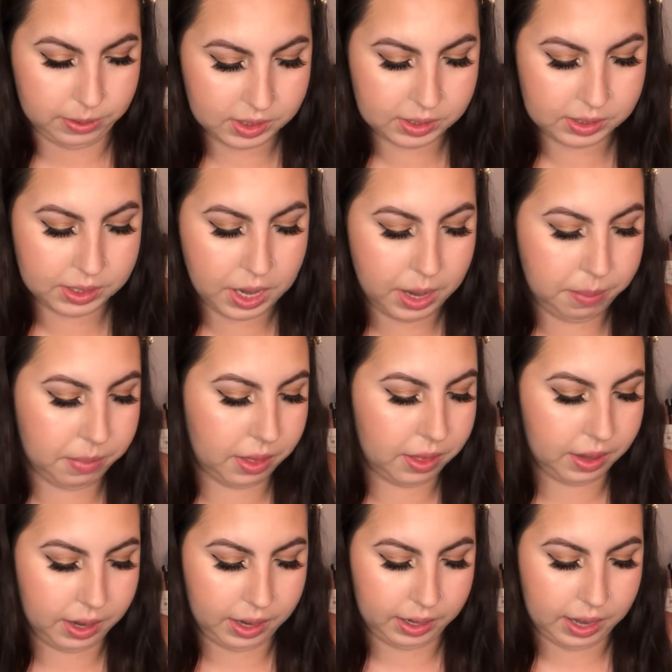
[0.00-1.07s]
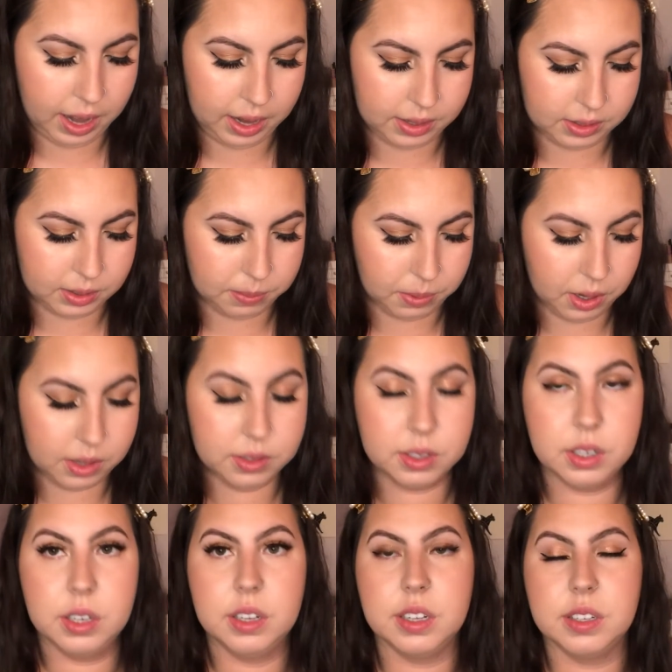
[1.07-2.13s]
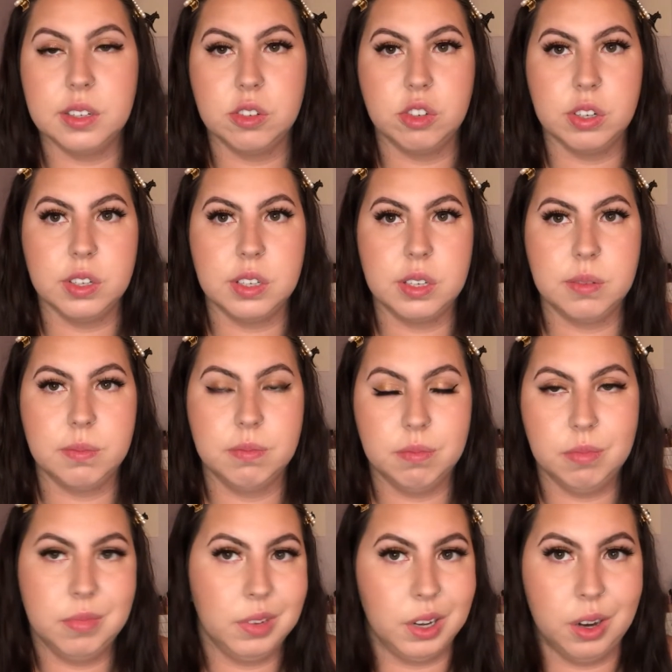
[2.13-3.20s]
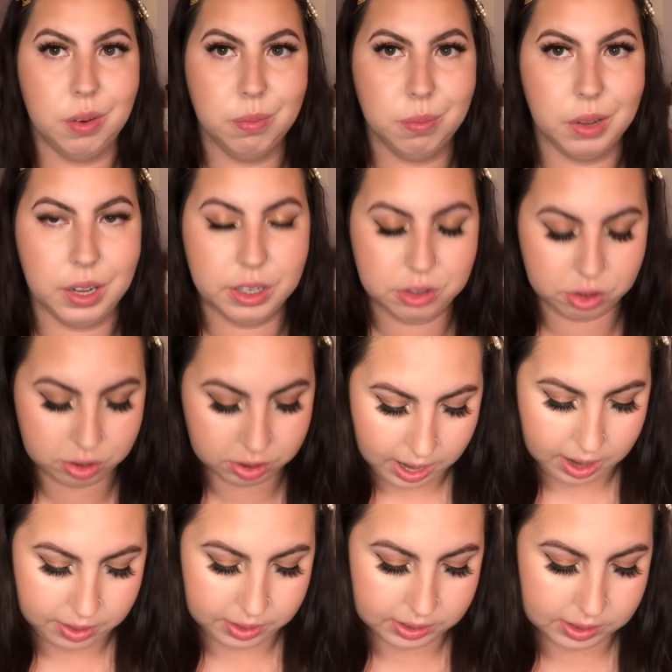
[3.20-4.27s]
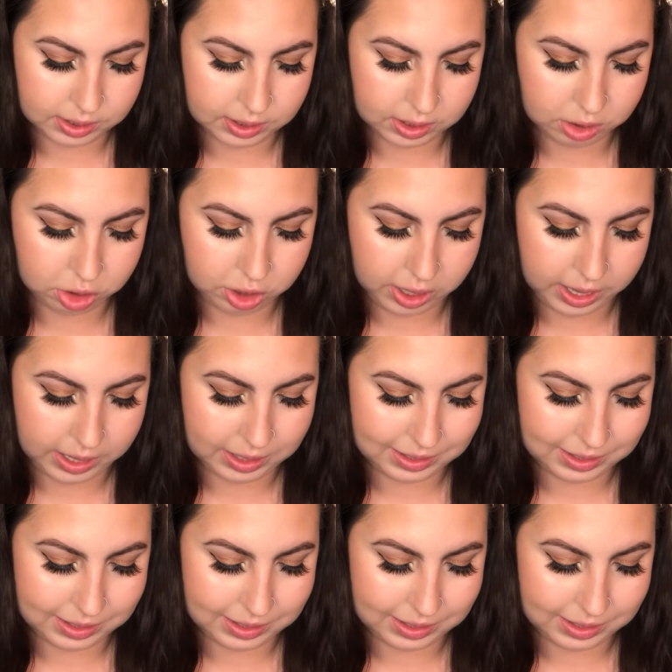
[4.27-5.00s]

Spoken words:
same thing as the bronzer, this is just, you know, blush. This is the shade